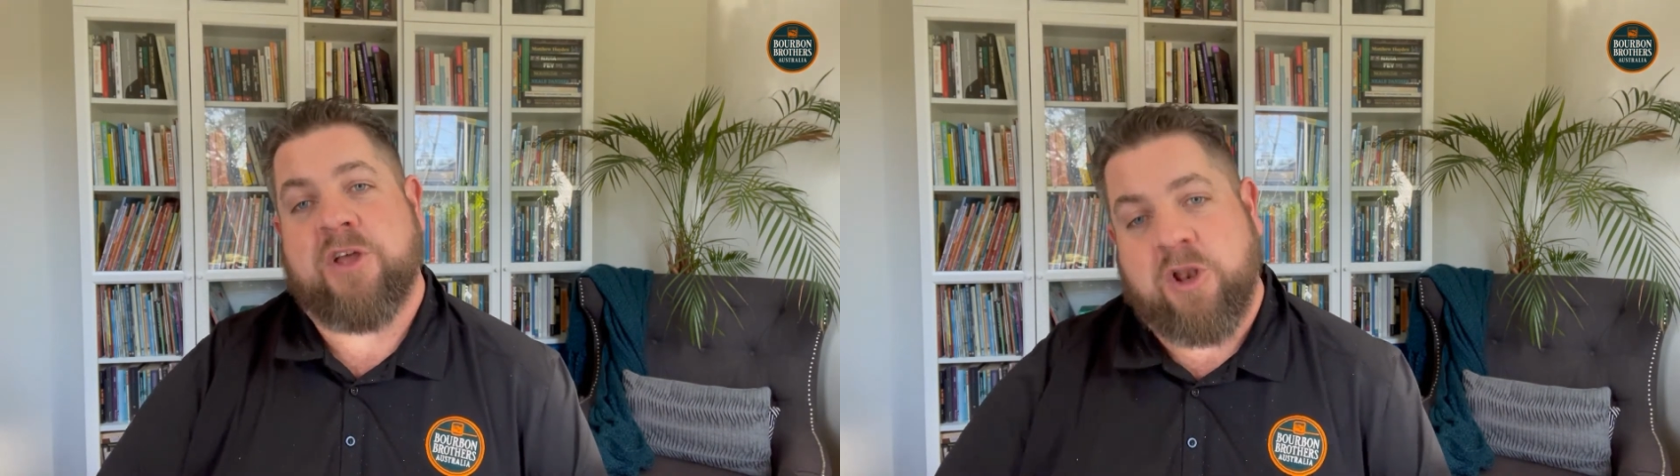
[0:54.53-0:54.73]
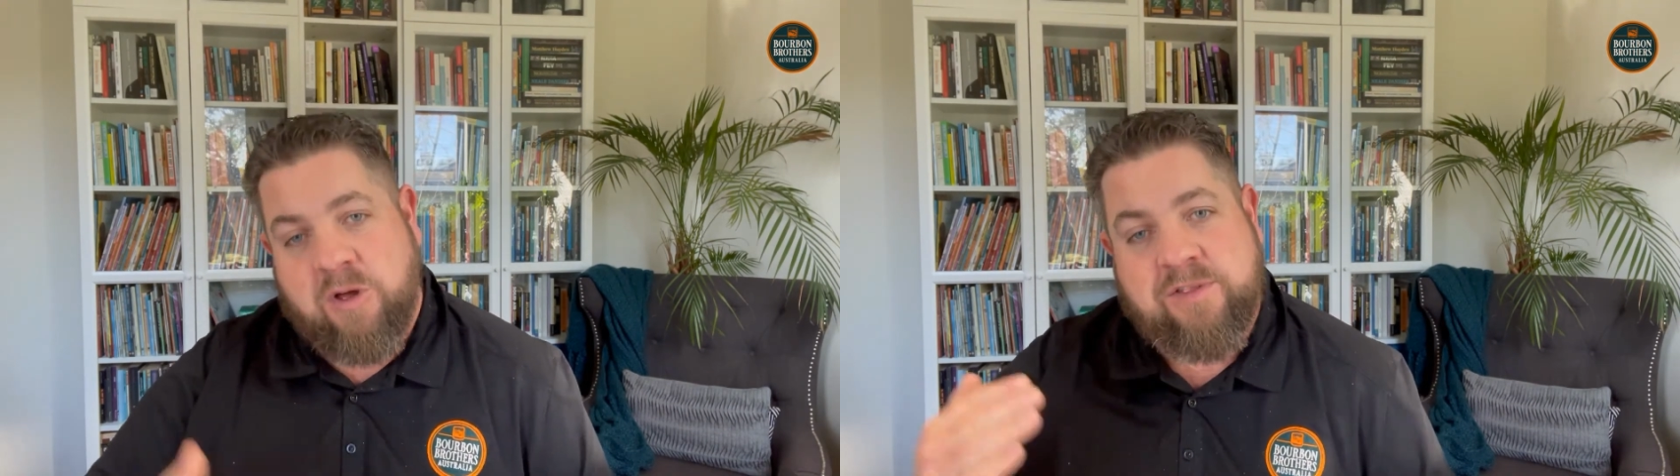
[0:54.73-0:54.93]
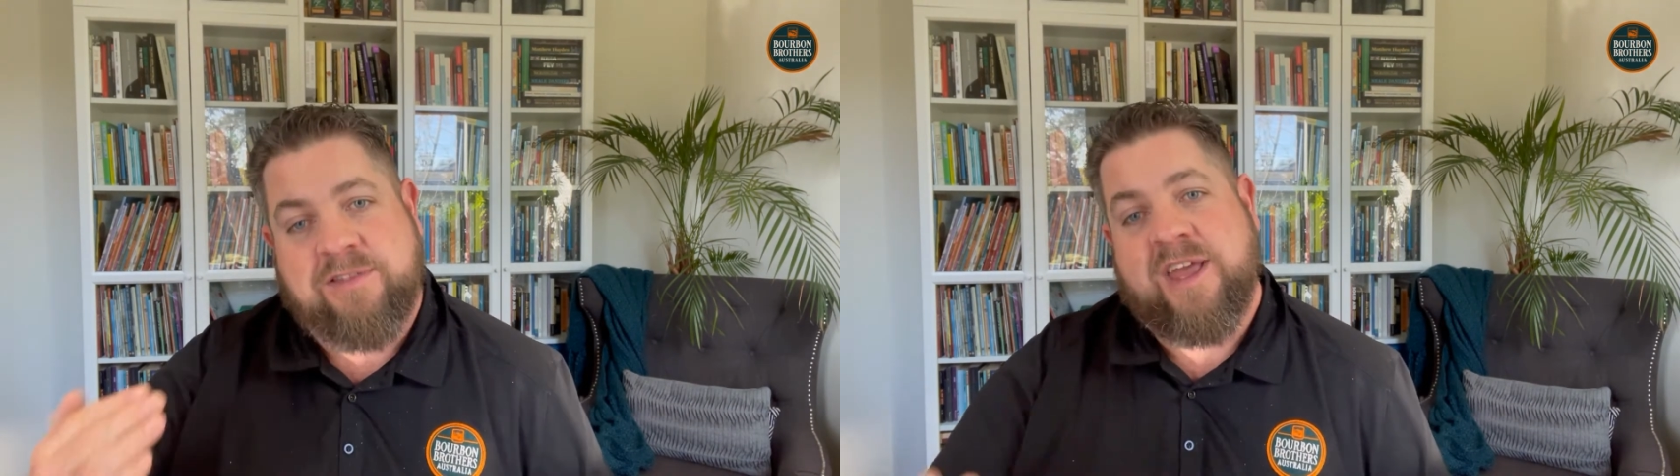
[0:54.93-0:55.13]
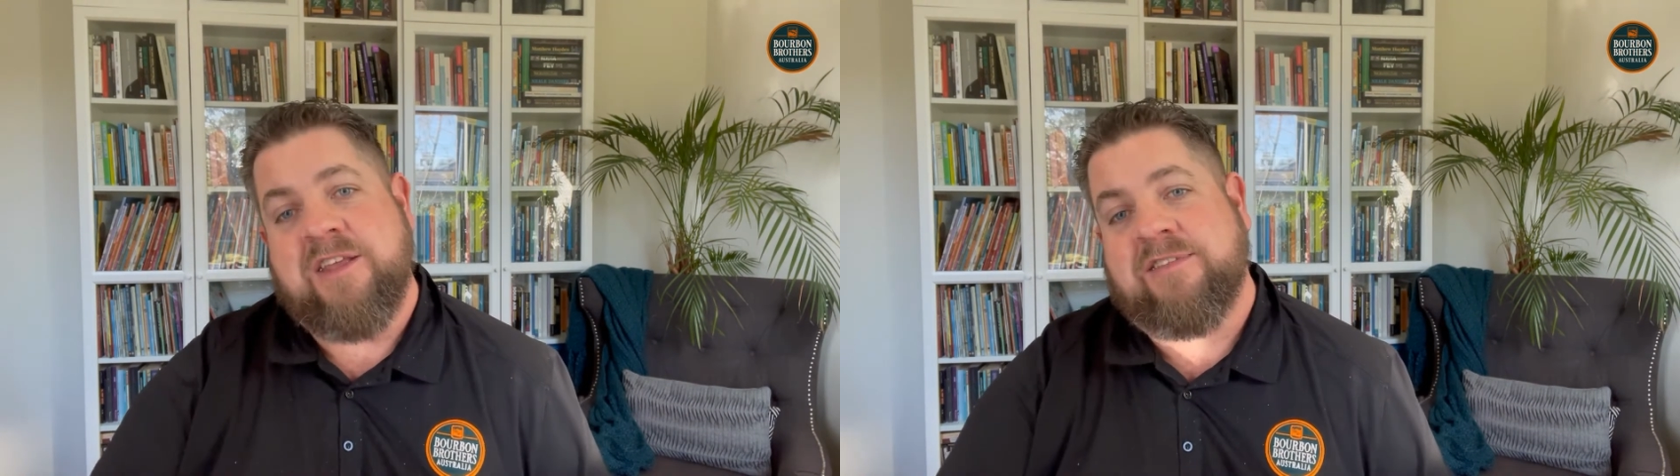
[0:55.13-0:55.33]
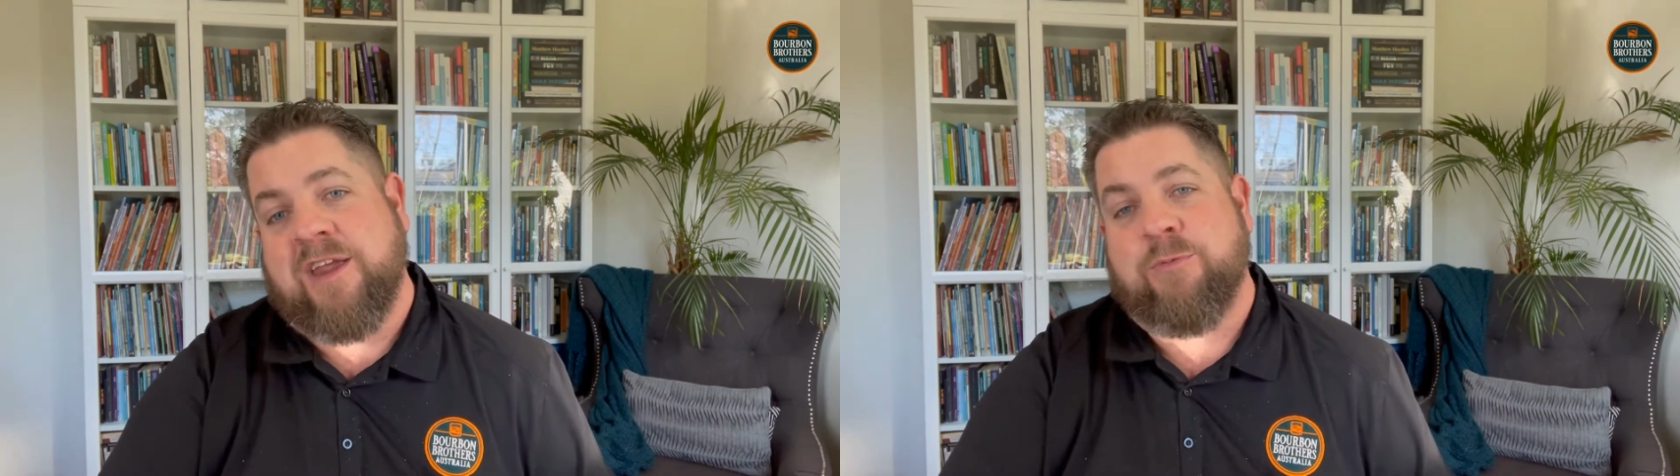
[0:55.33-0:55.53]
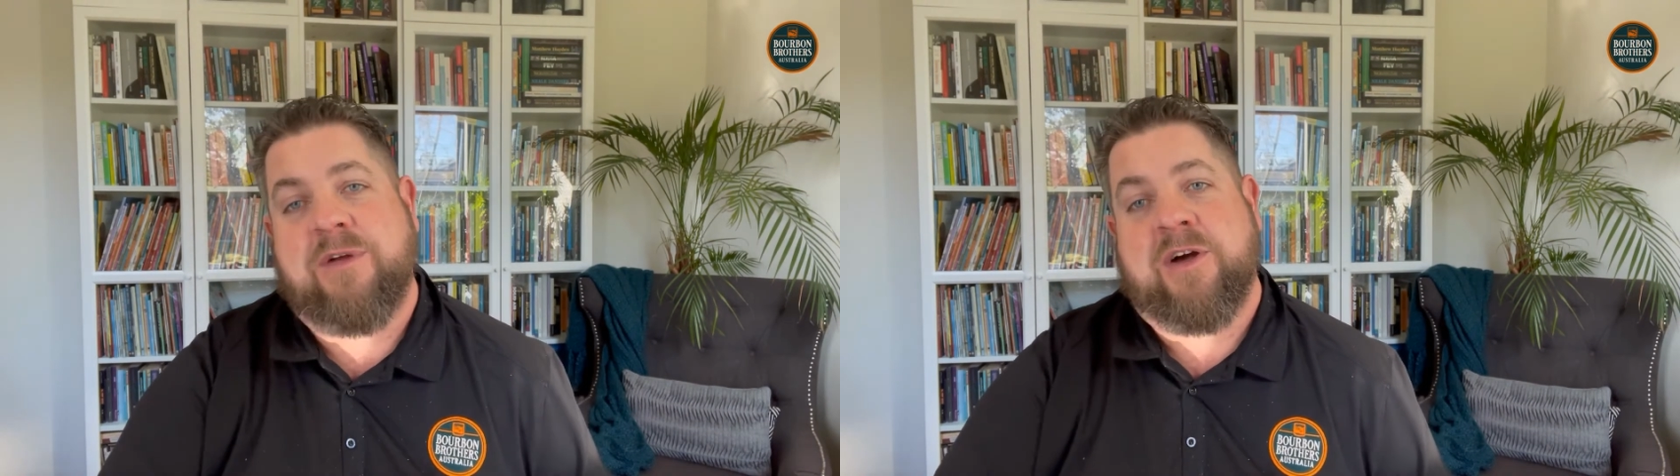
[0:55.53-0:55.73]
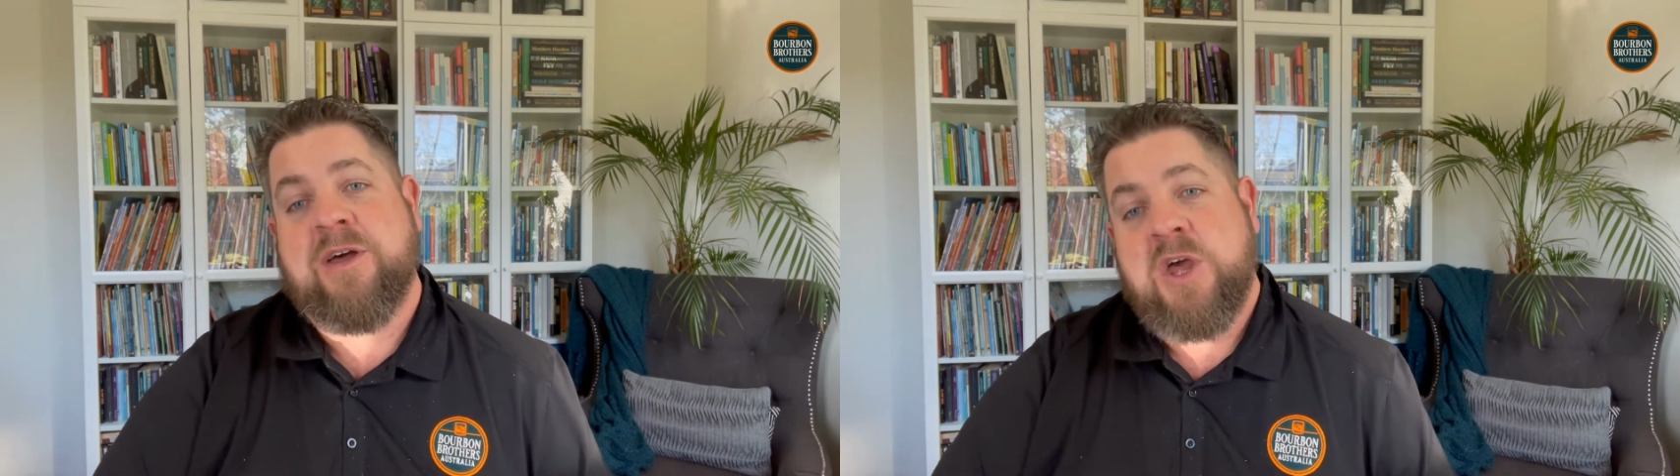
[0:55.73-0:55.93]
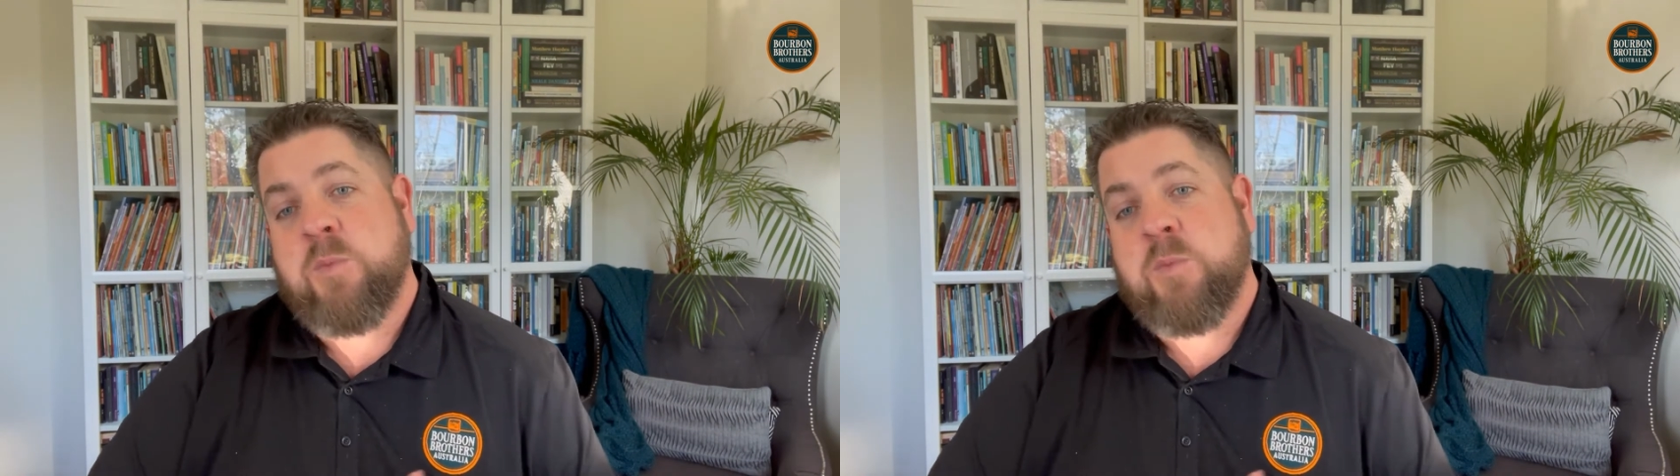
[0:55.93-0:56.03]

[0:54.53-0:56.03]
along the Tennessee River,